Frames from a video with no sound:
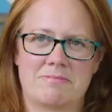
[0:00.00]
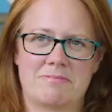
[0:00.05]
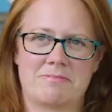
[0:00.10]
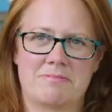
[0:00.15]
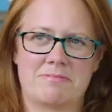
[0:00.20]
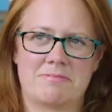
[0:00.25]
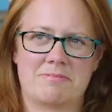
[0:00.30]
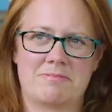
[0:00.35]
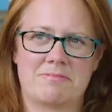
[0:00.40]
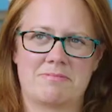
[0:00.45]

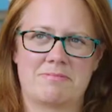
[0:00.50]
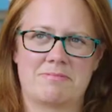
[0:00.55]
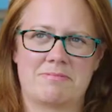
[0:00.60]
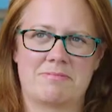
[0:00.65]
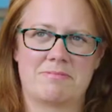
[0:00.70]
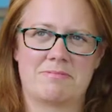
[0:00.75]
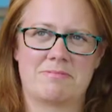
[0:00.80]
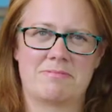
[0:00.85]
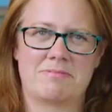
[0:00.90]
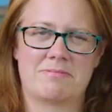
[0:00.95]

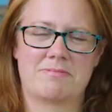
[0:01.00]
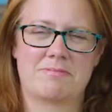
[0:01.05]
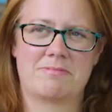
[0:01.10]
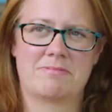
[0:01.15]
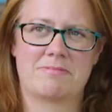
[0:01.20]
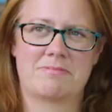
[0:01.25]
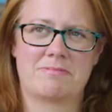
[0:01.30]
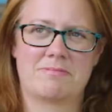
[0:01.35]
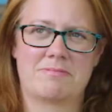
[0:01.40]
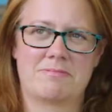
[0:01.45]

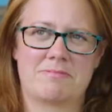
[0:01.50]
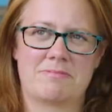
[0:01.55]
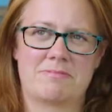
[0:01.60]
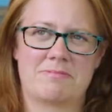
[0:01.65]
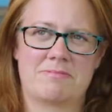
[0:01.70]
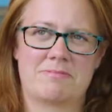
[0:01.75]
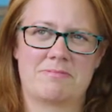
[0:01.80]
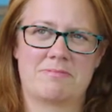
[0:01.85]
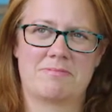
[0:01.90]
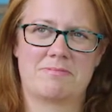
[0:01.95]

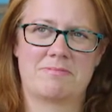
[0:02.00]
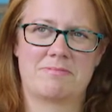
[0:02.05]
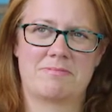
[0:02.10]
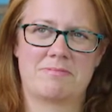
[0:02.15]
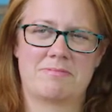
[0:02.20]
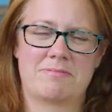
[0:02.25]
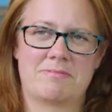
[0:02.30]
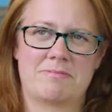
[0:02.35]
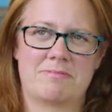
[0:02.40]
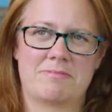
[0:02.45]

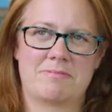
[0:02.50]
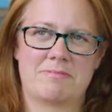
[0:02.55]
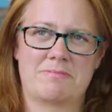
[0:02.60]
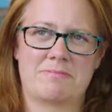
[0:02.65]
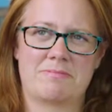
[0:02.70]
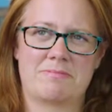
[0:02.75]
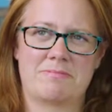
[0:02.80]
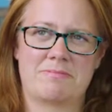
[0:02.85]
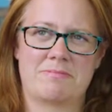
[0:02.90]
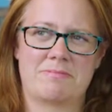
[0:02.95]

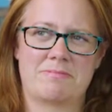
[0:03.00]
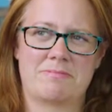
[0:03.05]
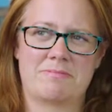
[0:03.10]
(not speaking)